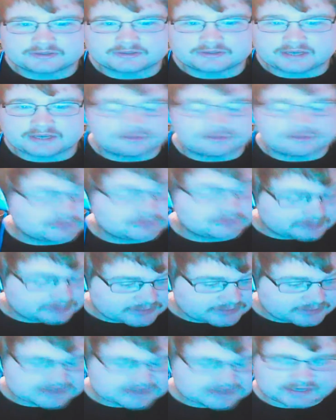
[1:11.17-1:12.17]
I won't. I'm not
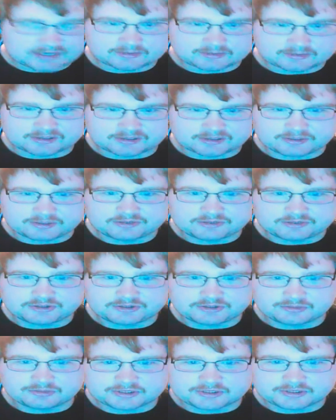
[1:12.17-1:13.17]
stop gonna quit
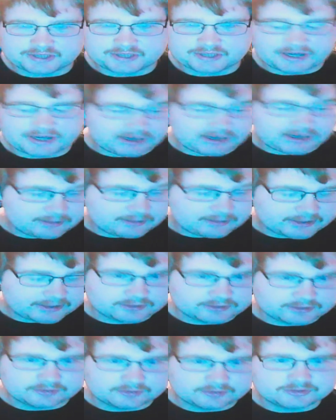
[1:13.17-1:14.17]
YouTube because uh, uh, my
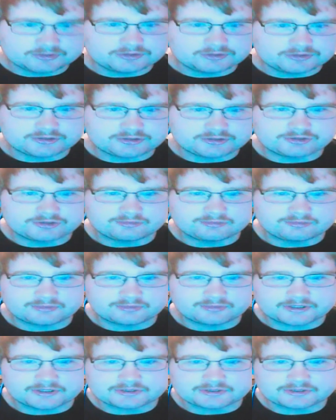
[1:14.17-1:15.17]
goal in YouTube
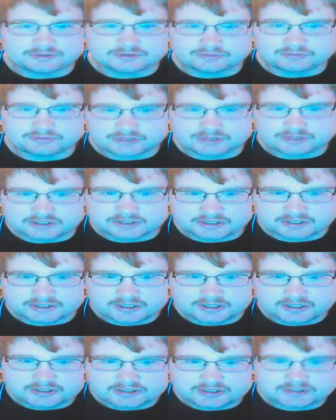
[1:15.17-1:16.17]
is to at least
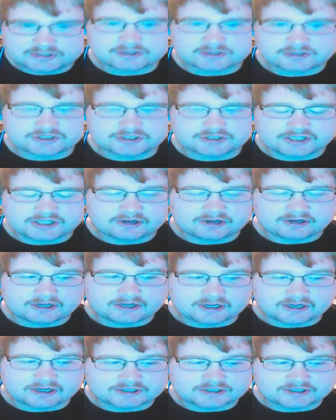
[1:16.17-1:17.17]
start charity
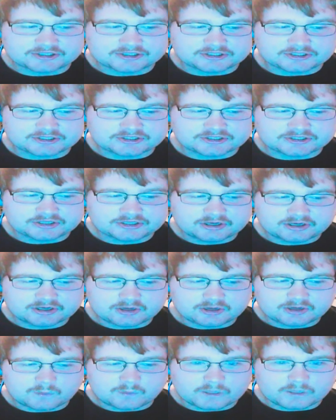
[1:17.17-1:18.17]
auctions,
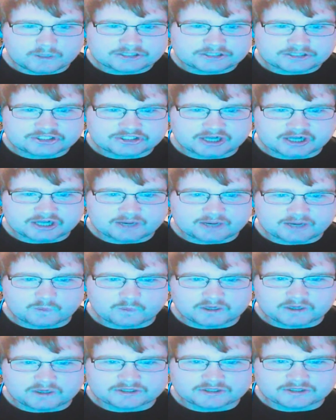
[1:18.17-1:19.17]
which I
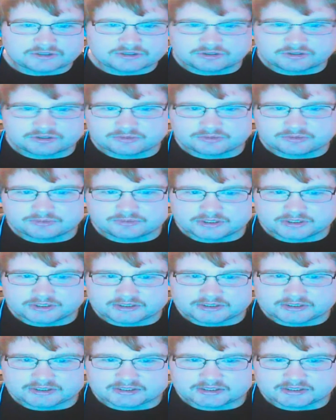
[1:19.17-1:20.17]
want to do
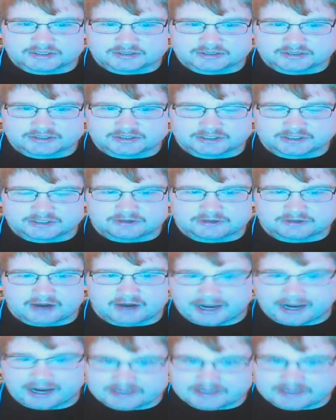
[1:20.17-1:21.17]
these things. So
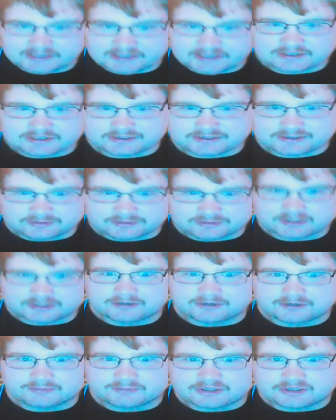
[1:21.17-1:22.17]
I need your help
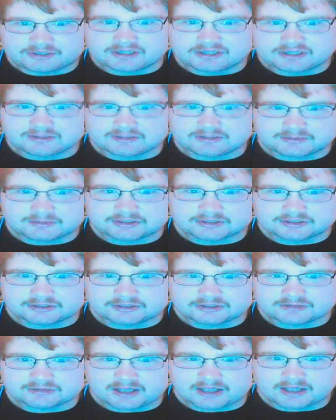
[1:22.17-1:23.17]
to get to be able to do
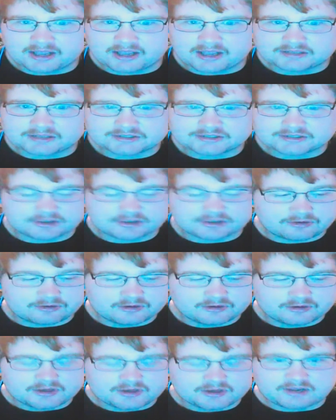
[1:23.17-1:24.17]
that. So
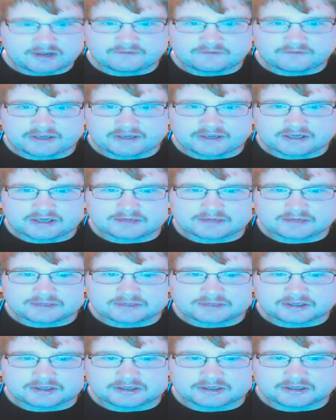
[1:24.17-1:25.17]
if we can get up
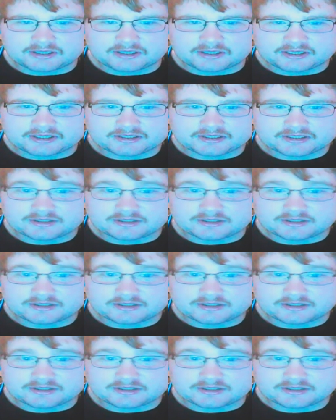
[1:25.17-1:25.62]
to like.